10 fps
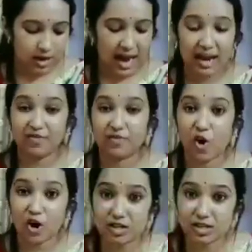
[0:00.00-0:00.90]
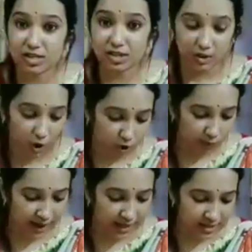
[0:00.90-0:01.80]
I have caught the
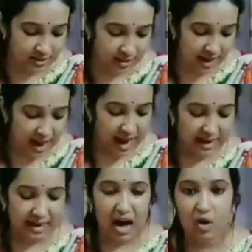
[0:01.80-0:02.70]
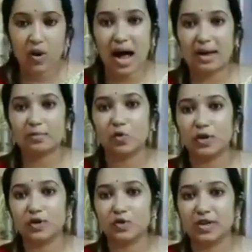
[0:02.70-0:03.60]
tortoise and now I am
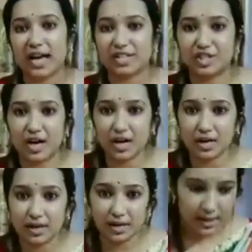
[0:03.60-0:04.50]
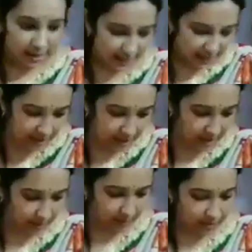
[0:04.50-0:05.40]
going to catch the deer.
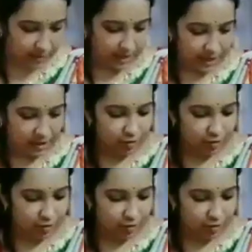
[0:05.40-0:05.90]
He